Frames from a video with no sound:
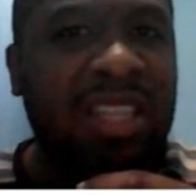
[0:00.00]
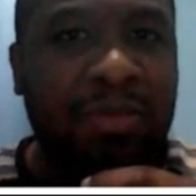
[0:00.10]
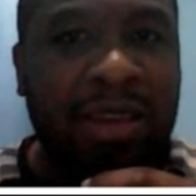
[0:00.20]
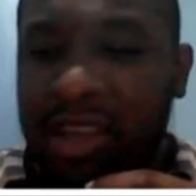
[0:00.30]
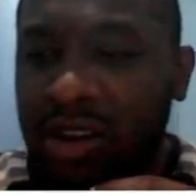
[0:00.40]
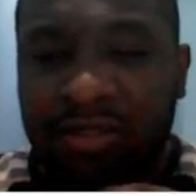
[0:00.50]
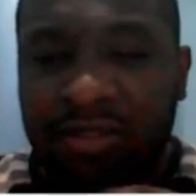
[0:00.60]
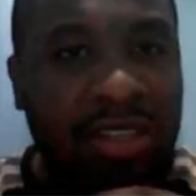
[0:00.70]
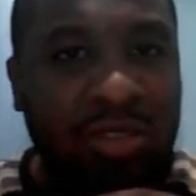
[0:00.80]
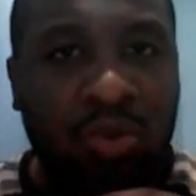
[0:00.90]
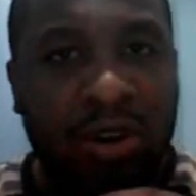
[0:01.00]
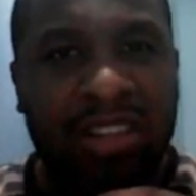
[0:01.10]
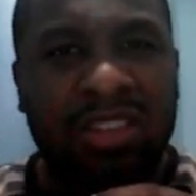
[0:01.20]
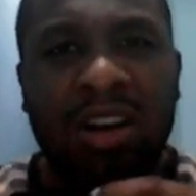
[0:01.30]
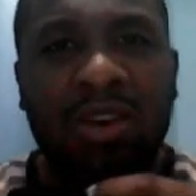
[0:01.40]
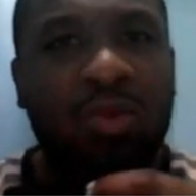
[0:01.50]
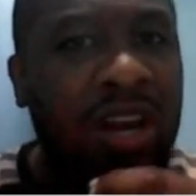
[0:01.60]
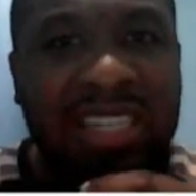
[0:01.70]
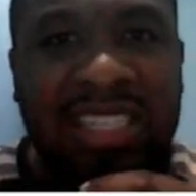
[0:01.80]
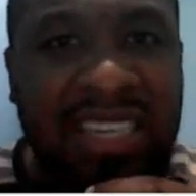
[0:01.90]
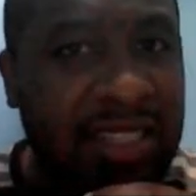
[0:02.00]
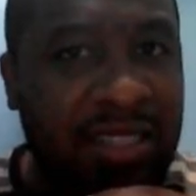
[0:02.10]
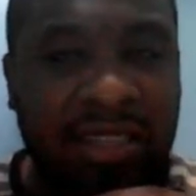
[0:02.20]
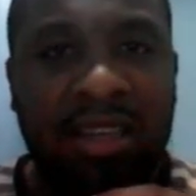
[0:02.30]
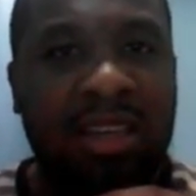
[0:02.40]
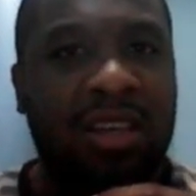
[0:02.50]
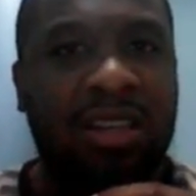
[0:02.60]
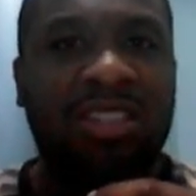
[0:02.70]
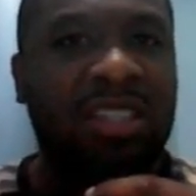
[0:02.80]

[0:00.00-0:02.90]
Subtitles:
what's the meaning of this word? What is it?